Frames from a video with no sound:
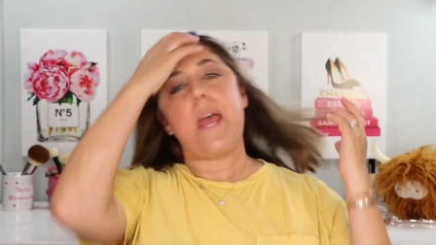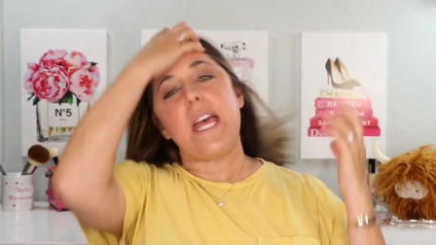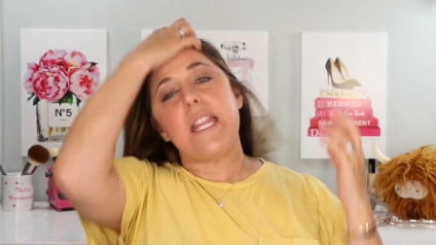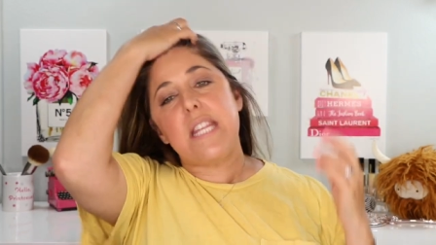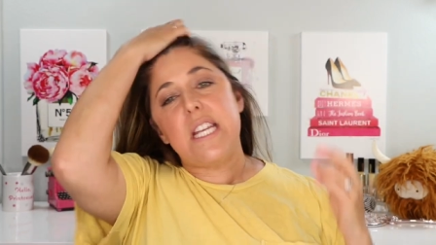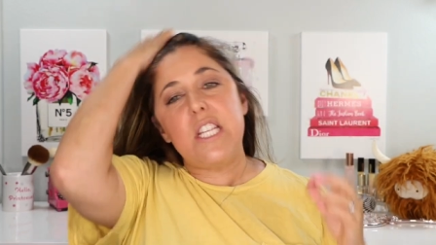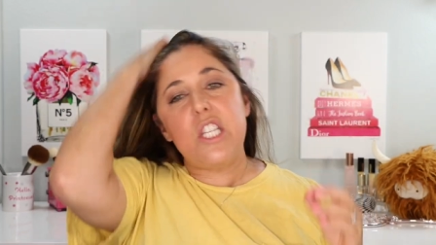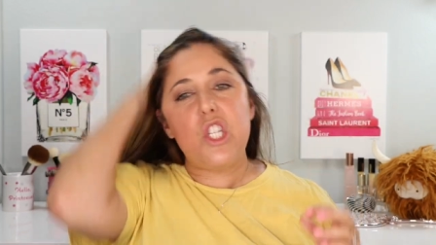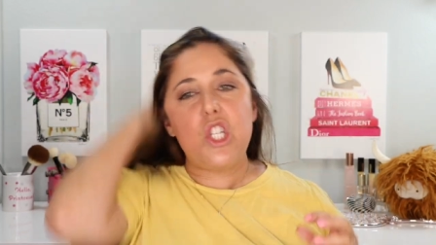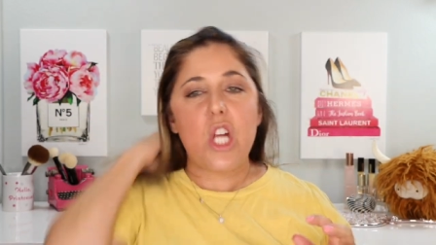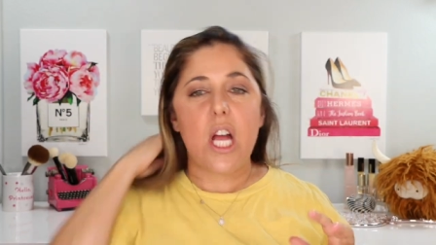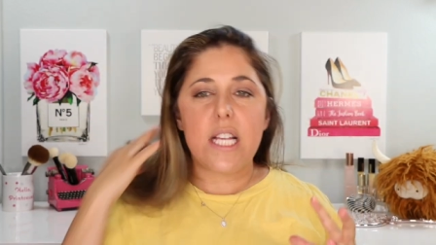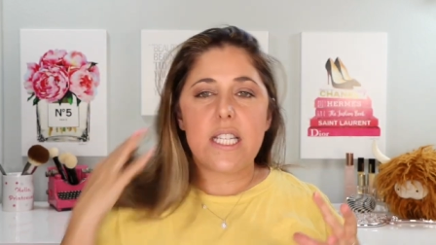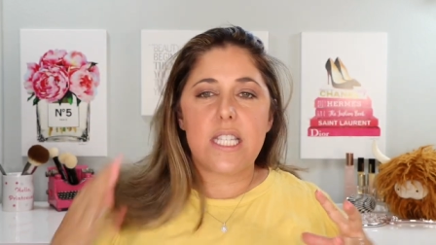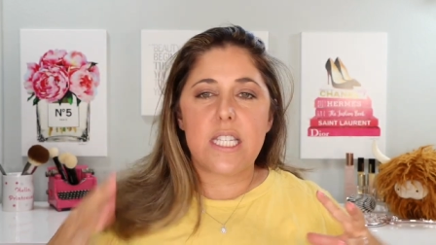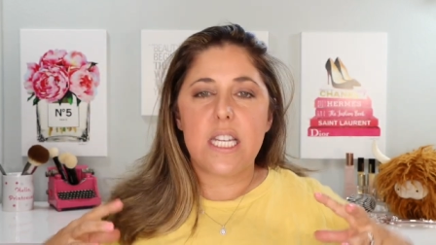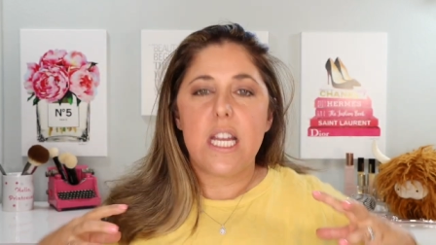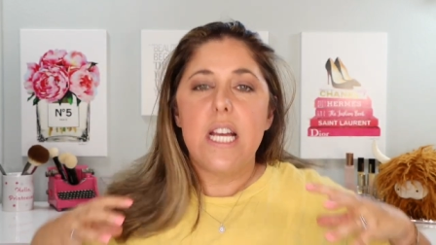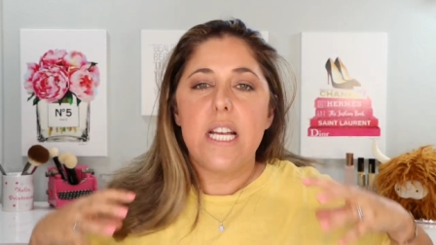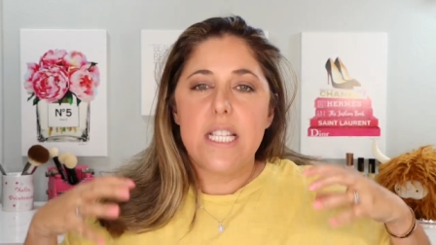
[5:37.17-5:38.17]
and they
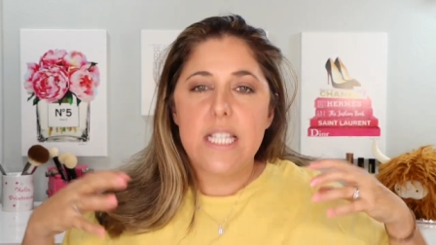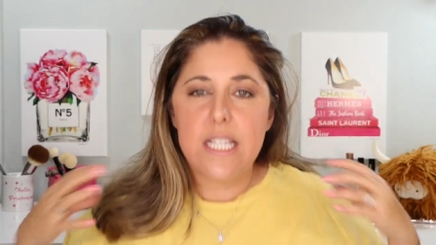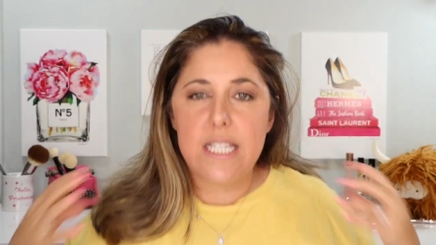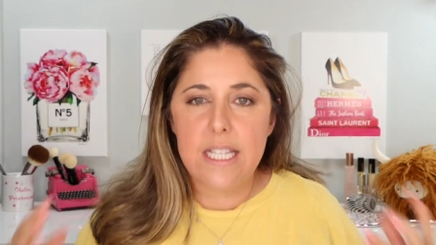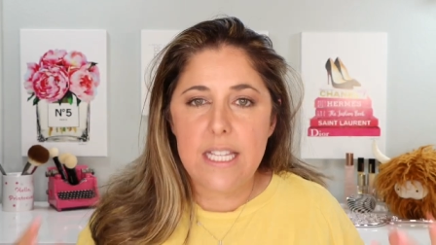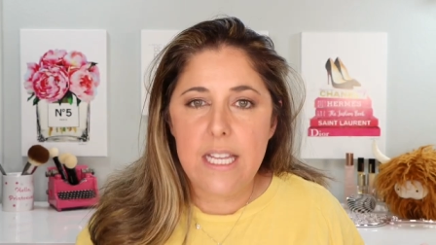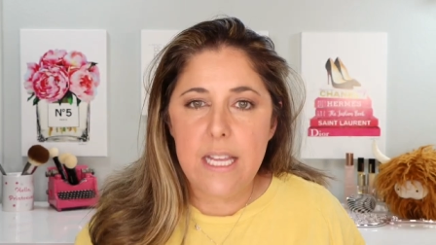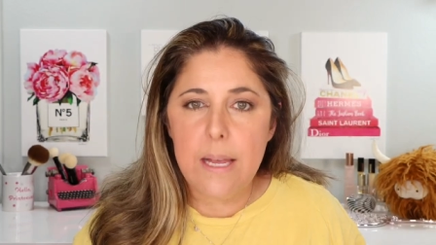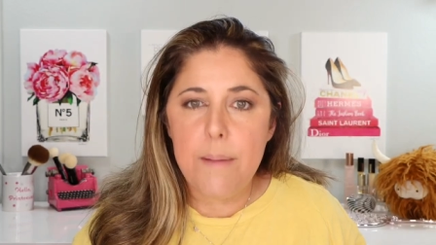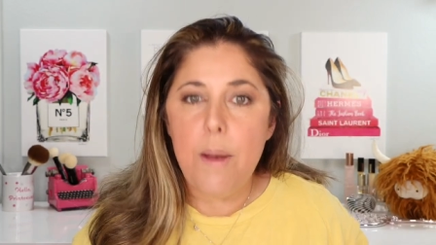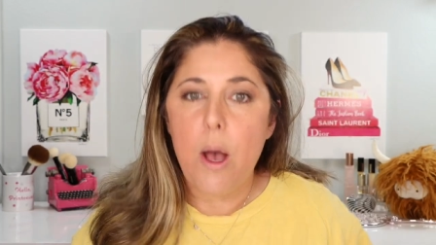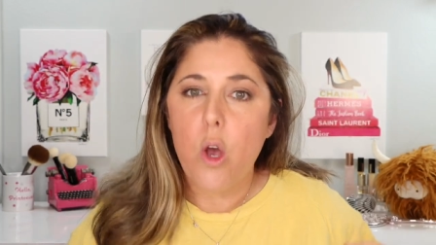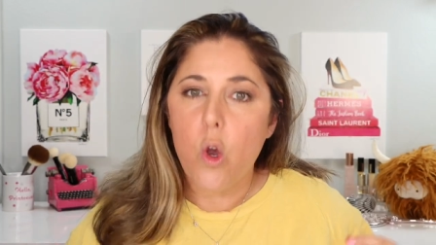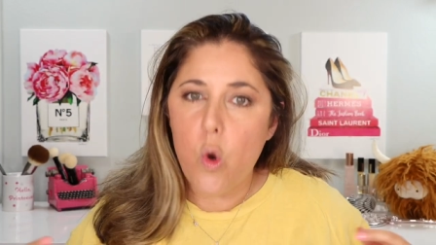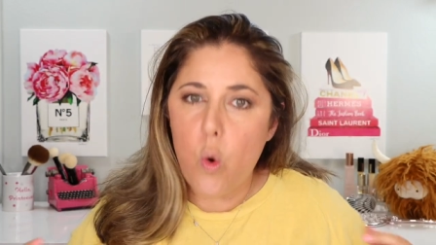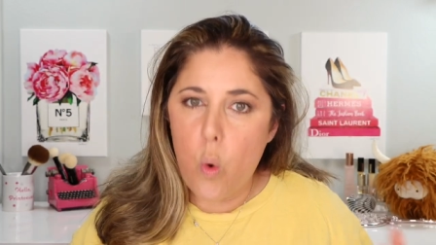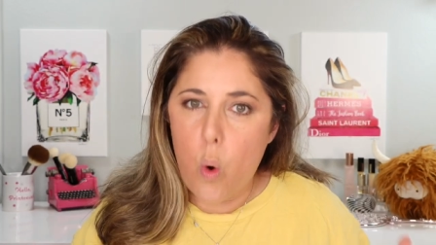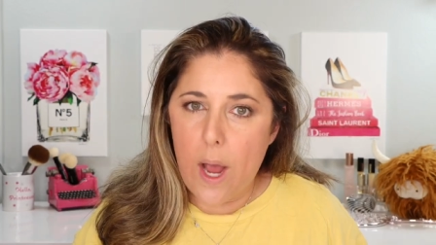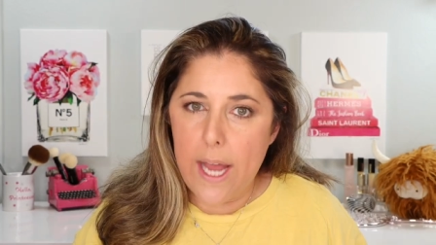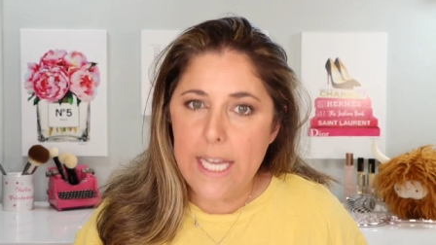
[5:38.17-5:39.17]
just seem
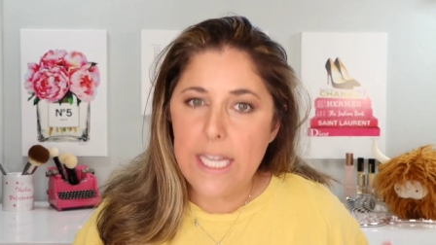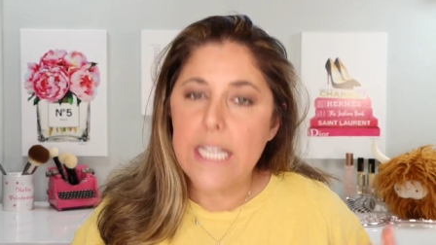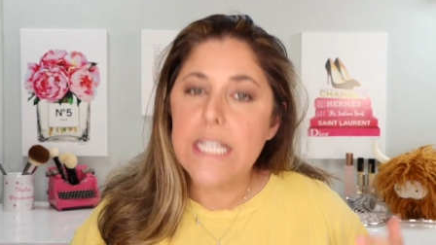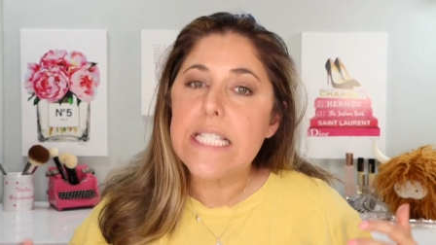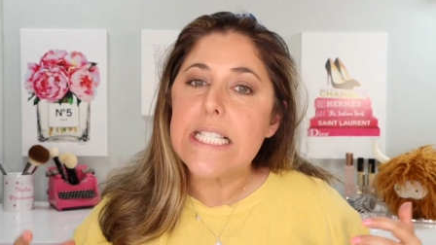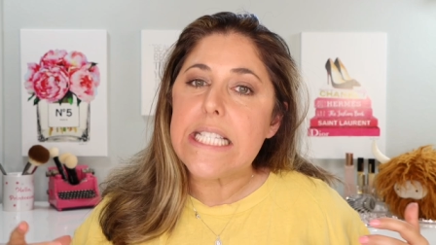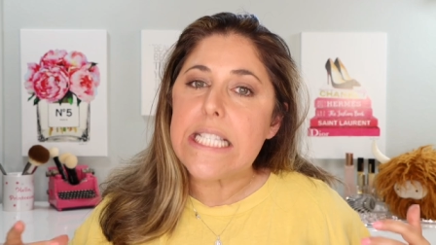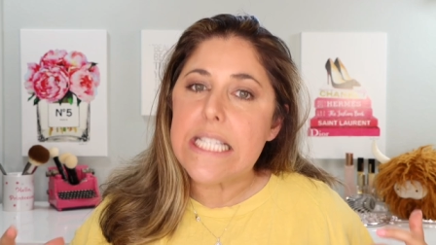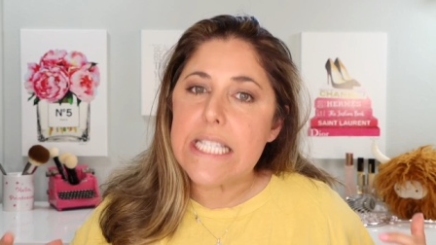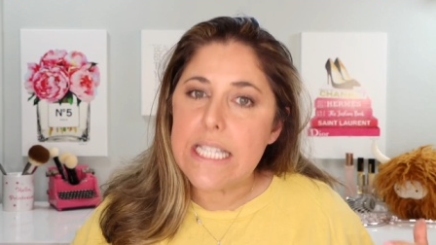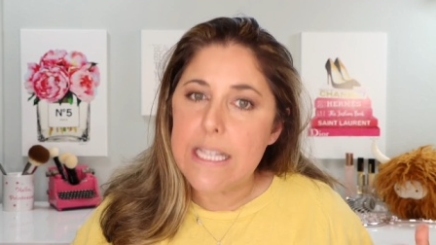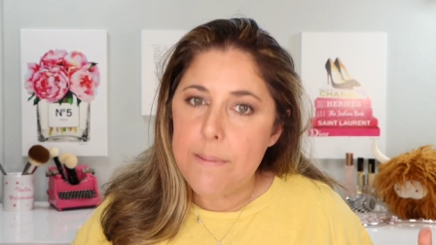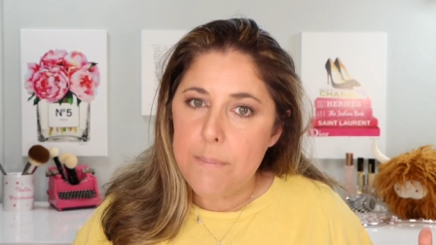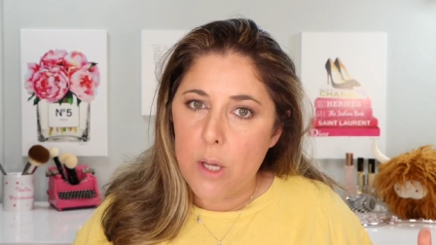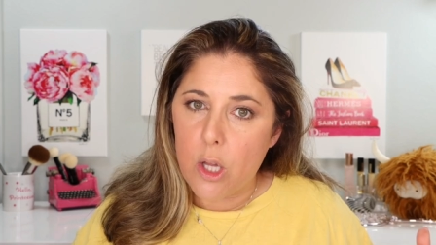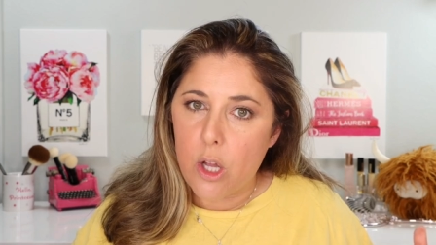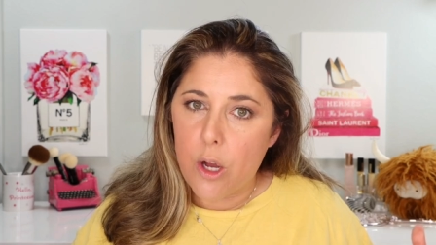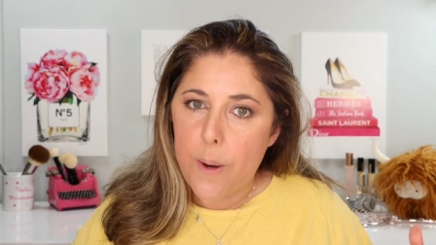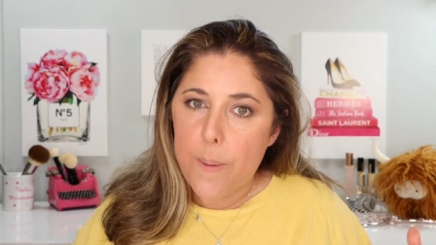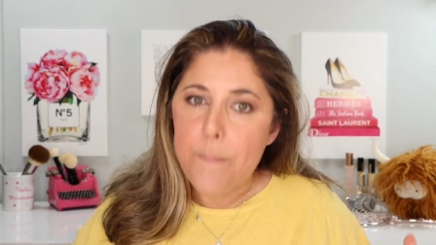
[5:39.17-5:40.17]
quite
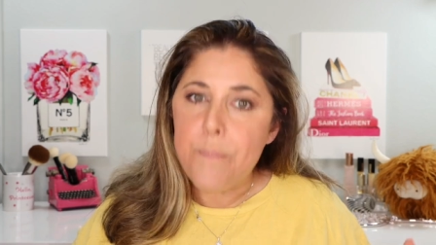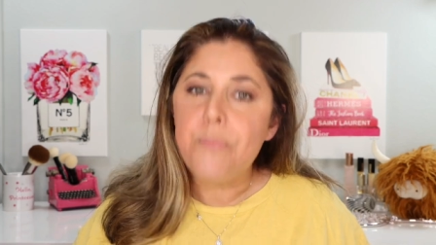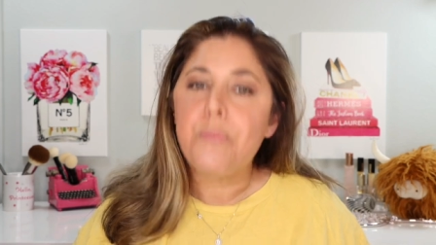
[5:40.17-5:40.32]
similar.